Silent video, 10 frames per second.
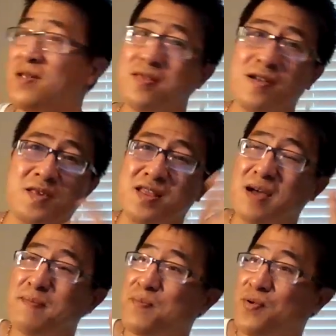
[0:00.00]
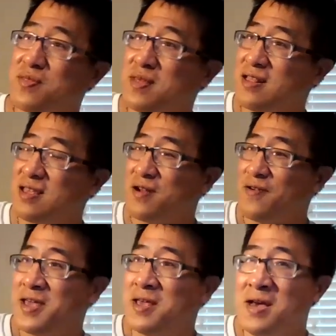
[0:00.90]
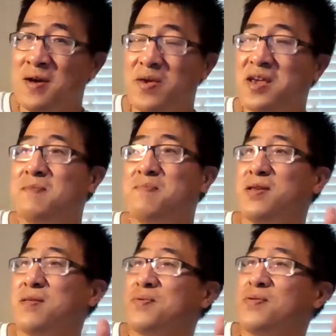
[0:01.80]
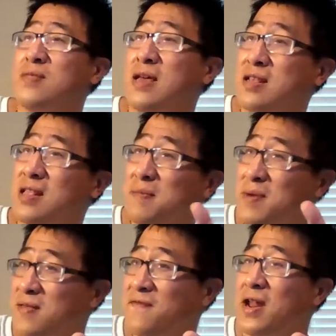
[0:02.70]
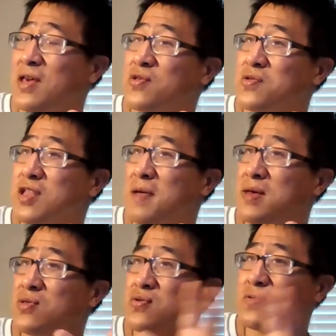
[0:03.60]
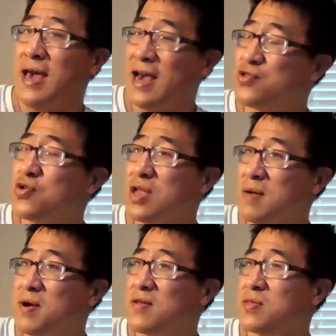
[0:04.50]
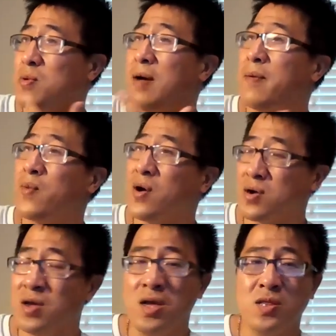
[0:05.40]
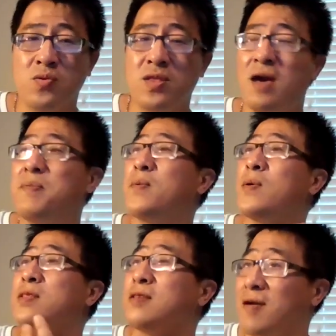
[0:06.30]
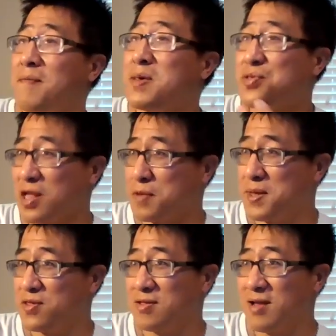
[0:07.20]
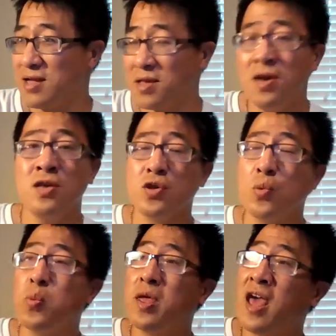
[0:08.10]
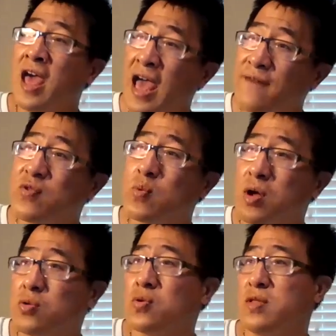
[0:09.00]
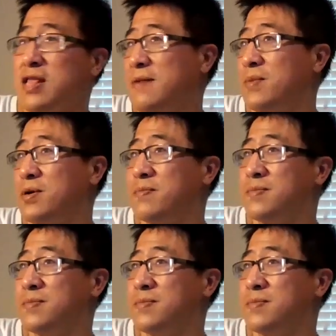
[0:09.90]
There's a number presented, right? We compare the presented number in the financial statement to the actual number through our work to tell people whether there are misstatements or not. So we have to go to the number.